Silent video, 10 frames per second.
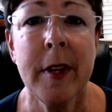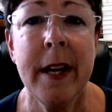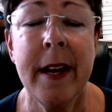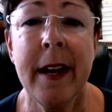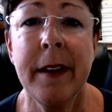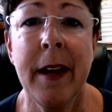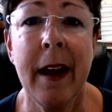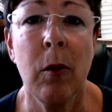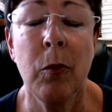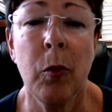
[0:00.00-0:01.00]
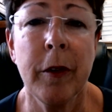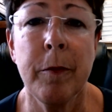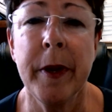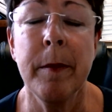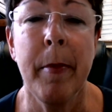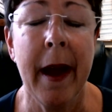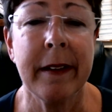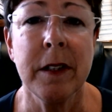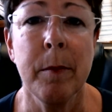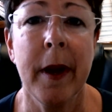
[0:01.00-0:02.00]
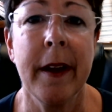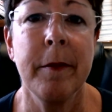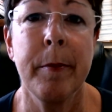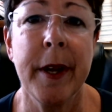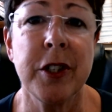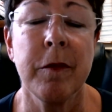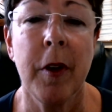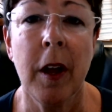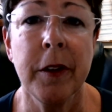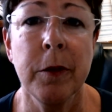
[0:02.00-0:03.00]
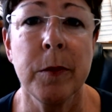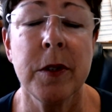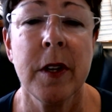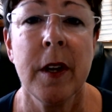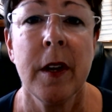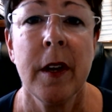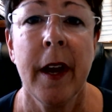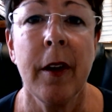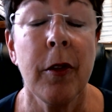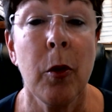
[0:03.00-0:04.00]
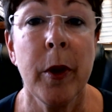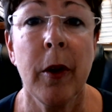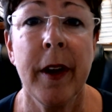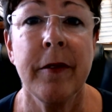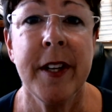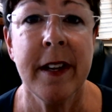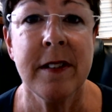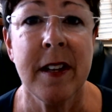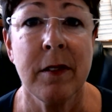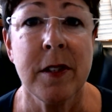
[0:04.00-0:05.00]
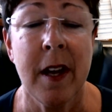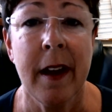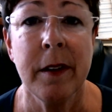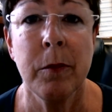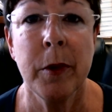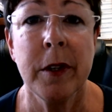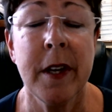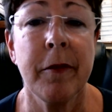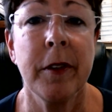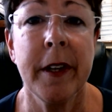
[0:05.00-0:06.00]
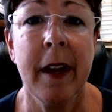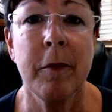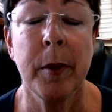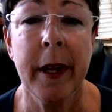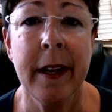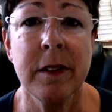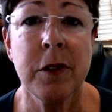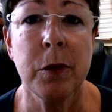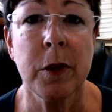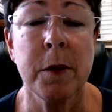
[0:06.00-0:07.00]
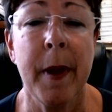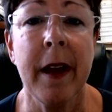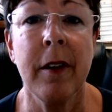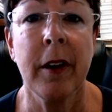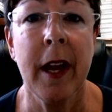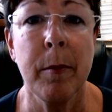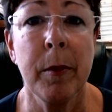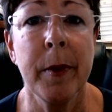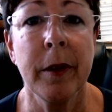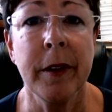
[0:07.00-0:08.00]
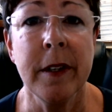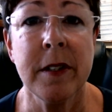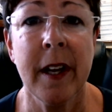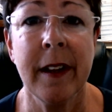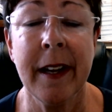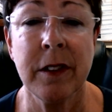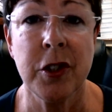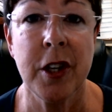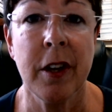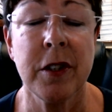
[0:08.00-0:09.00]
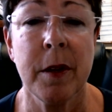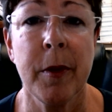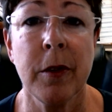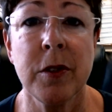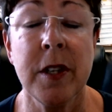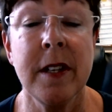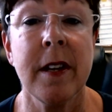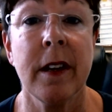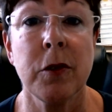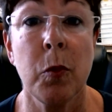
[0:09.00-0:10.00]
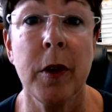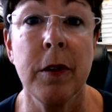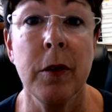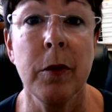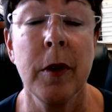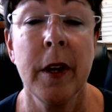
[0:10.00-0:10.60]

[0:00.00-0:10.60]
and how we've been impacted by patient volumes. And although we don't have tents outside, we definitely have plans to expand our capabilities, and I'd like to share some of those details with you.